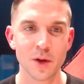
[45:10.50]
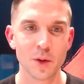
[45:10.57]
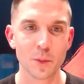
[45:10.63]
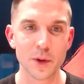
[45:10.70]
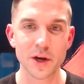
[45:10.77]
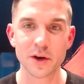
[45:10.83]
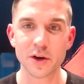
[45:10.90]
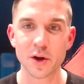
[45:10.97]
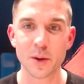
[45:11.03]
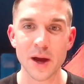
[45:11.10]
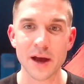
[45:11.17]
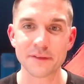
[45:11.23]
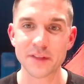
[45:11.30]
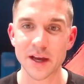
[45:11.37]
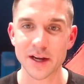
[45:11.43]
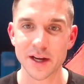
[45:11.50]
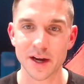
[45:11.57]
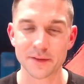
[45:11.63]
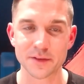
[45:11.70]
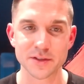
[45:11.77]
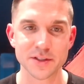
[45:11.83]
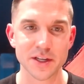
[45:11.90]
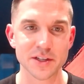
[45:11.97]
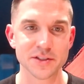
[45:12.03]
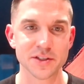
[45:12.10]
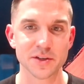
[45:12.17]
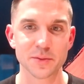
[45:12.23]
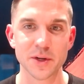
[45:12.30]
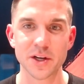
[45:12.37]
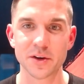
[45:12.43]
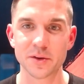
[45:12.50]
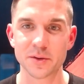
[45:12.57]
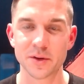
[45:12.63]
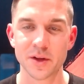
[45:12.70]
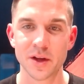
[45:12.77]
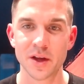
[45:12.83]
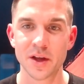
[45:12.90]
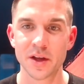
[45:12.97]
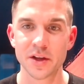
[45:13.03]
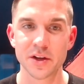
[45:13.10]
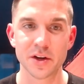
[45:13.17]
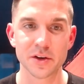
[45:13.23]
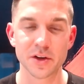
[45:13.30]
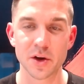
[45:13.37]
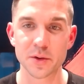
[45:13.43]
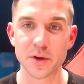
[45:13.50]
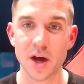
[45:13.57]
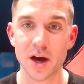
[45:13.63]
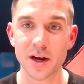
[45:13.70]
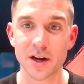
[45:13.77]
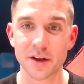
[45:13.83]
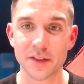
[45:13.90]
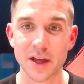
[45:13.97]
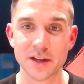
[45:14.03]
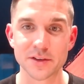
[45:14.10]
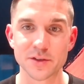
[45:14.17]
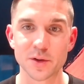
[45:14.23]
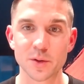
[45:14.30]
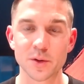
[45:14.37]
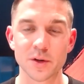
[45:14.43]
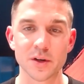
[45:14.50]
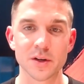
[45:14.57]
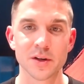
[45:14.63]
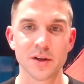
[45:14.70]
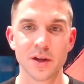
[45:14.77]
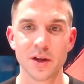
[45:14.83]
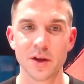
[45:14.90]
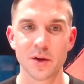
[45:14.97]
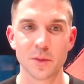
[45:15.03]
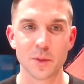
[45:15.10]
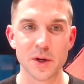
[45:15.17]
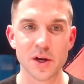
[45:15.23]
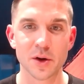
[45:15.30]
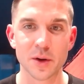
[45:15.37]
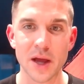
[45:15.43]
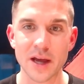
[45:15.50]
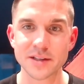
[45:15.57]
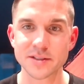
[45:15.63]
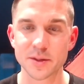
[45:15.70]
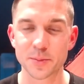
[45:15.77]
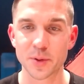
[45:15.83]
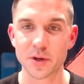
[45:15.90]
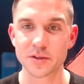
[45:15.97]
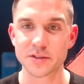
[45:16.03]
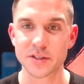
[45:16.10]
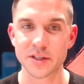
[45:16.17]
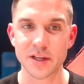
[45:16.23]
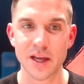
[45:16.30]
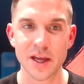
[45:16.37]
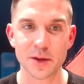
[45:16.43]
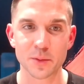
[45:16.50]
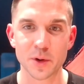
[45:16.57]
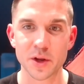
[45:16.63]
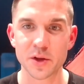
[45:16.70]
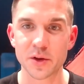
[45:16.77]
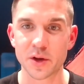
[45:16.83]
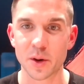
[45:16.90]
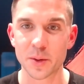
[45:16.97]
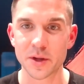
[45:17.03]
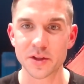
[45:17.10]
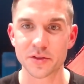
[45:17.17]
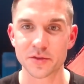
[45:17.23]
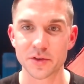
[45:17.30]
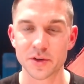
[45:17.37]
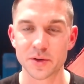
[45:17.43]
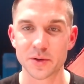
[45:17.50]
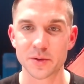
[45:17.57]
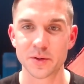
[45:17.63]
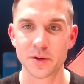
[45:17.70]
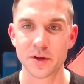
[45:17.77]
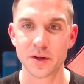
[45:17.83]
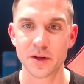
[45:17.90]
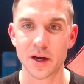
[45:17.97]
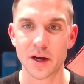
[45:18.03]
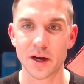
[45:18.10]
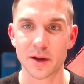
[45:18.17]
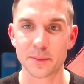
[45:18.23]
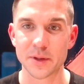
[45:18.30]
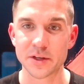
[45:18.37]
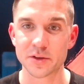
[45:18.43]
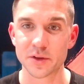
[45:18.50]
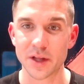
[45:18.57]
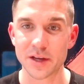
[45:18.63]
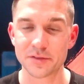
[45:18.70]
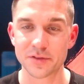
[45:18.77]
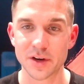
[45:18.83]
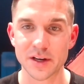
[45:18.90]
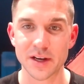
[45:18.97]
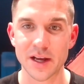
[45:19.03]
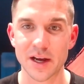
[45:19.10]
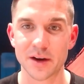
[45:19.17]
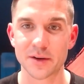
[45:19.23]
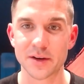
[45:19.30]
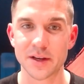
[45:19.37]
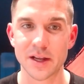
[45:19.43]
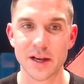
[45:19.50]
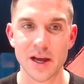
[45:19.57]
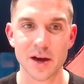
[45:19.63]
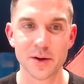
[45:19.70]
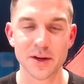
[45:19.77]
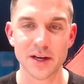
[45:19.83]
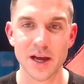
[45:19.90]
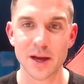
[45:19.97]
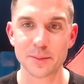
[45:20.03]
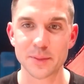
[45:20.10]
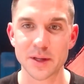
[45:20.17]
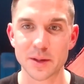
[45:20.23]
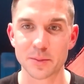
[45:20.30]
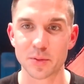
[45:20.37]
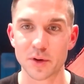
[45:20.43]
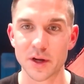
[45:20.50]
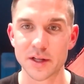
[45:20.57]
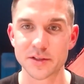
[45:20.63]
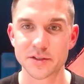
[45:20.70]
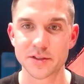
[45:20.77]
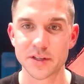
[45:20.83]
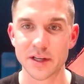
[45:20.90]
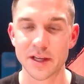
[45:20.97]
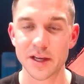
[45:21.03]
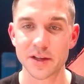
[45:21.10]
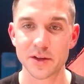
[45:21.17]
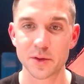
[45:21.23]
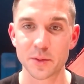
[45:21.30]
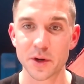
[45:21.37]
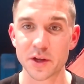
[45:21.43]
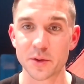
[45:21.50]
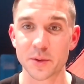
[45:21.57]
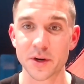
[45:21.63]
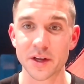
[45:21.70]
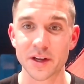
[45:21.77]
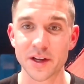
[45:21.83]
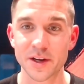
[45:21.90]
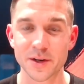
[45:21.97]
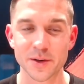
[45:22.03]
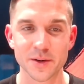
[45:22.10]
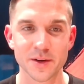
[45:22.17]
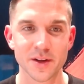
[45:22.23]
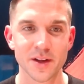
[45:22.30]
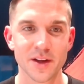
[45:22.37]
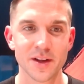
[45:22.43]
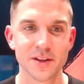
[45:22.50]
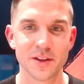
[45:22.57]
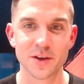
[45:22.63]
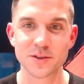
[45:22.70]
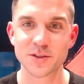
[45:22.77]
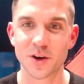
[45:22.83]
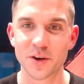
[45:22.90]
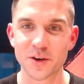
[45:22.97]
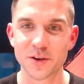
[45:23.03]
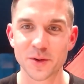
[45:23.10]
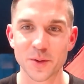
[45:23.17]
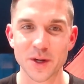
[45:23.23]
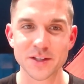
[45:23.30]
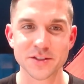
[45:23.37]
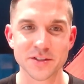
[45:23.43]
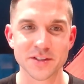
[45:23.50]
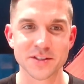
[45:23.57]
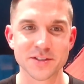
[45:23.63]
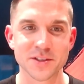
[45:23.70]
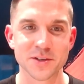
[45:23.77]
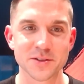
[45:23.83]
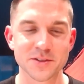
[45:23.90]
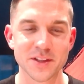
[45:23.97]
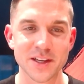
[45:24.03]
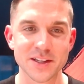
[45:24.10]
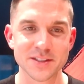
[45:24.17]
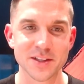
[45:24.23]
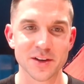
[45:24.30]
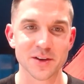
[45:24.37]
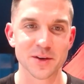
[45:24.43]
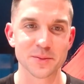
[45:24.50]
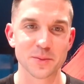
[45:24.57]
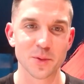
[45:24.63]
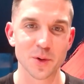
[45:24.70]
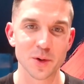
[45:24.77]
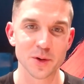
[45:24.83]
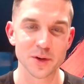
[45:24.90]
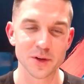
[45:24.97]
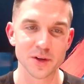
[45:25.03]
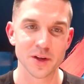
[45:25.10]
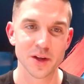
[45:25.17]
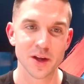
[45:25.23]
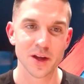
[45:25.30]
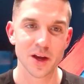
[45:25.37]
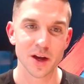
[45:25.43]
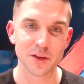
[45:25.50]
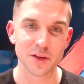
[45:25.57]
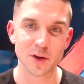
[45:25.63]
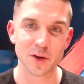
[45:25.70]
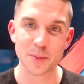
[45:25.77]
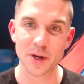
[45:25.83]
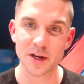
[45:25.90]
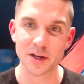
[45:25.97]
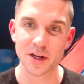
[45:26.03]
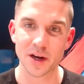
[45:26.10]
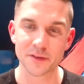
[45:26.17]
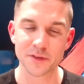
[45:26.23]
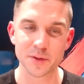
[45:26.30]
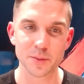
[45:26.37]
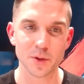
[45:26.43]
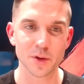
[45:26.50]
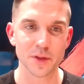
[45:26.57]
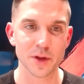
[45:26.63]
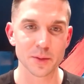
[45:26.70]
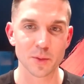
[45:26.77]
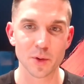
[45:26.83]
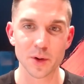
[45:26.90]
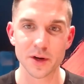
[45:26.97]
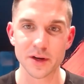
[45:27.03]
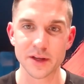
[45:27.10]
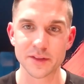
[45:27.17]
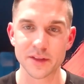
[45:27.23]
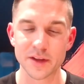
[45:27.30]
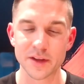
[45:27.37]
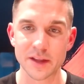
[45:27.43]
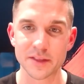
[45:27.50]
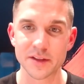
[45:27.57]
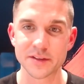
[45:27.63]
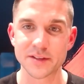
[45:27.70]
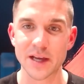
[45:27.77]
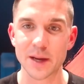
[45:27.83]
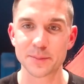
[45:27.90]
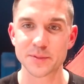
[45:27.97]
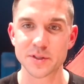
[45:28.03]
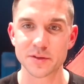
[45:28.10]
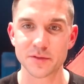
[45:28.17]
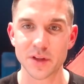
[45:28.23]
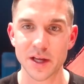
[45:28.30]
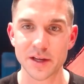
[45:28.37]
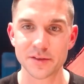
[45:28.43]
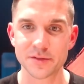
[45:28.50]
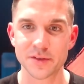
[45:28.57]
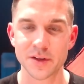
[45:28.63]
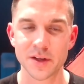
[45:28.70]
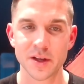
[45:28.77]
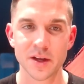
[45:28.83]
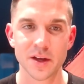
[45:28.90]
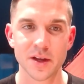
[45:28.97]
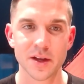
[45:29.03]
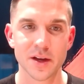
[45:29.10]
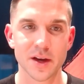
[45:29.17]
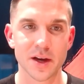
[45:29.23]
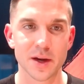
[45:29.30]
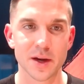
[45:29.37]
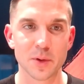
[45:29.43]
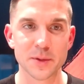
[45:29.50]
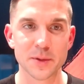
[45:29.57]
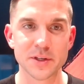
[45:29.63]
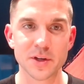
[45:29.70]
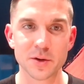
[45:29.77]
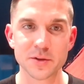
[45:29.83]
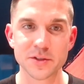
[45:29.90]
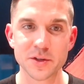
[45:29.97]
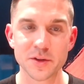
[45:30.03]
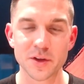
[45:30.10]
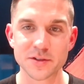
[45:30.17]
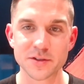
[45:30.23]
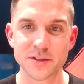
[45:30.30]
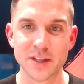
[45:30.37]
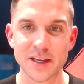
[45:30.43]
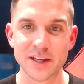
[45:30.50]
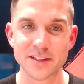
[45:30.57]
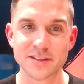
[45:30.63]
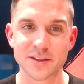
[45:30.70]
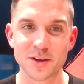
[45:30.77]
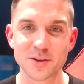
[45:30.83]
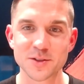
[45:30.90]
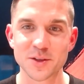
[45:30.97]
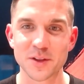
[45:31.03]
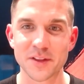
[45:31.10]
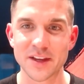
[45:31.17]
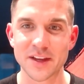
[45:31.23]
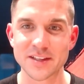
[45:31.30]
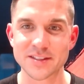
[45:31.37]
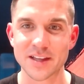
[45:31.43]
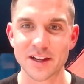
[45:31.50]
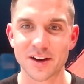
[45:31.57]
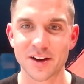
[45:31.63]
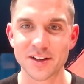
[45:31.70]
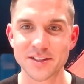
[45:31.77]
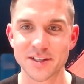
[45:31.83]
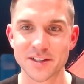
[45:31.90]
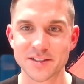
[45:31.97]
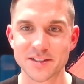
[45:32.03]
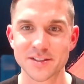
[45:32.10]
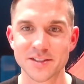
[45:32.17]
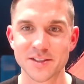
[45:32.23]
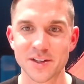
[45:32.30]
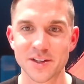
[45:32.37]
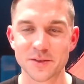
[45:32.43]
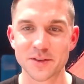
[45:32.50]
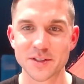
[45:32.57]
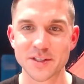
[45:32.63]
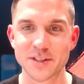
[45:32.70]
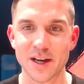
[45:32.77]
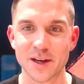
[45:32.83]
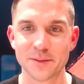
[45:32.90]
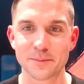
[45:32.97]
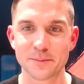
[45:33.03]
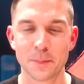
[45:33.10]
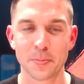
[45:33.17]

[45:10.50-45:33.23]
We don't go have that conversation. We don't, go knock on that door. We don't ask the person, hey, what are you going through in your life right now? And how can I be a bridge to get you where you want to go? Those hard questions, those things that are more, a little bit uncomfortable, they're more in the depths of life. When we don't do those things, those are the things that haunt us over time.